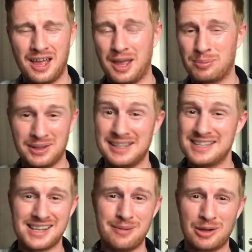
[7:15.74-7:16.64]

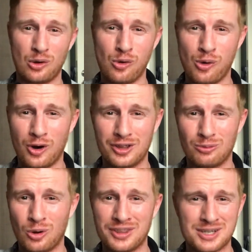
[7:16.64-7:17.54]
Please let me know
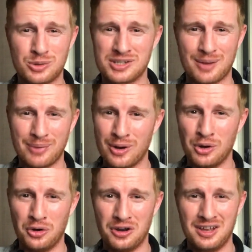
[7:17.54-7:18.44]
what this was
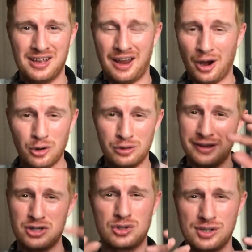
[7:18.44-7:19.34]
about, how
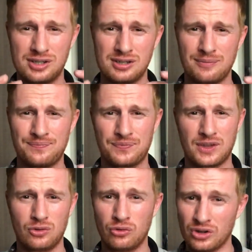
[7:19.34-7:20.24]
this
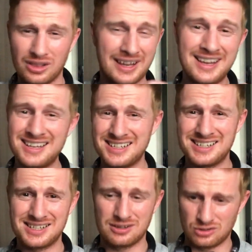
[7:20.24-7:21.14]

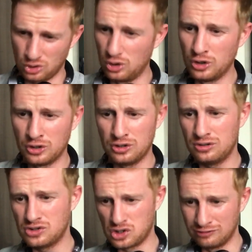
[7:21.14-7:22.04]
relates to
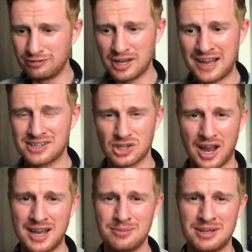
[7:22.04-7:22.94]
Sufian
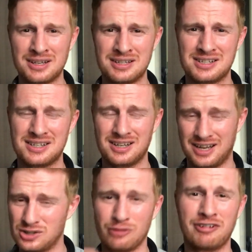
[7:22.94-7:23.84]

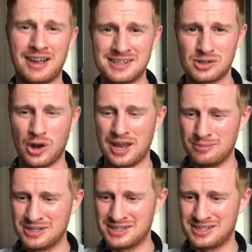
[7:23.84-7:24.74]

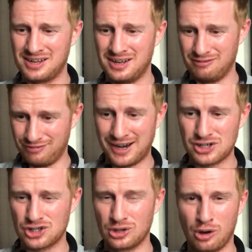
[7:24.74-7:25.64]
Suhaimi's
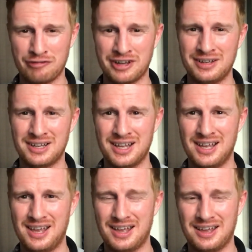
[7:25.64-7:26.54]
version of
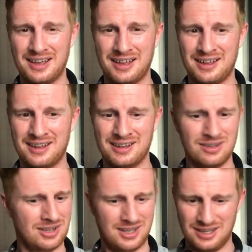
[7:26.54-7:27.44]

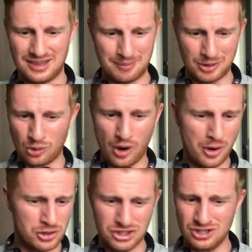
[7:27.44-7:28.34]
it. Let me know
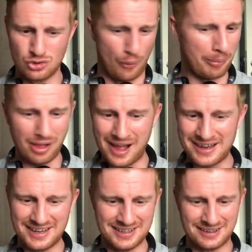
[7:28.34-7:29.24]
how she's
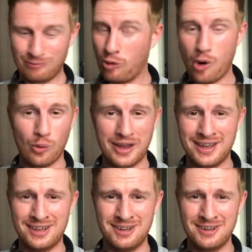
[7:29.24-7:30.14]
replying, in what
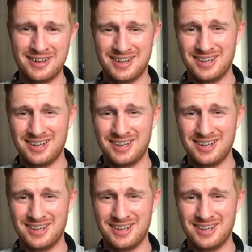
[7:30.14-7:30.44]
way.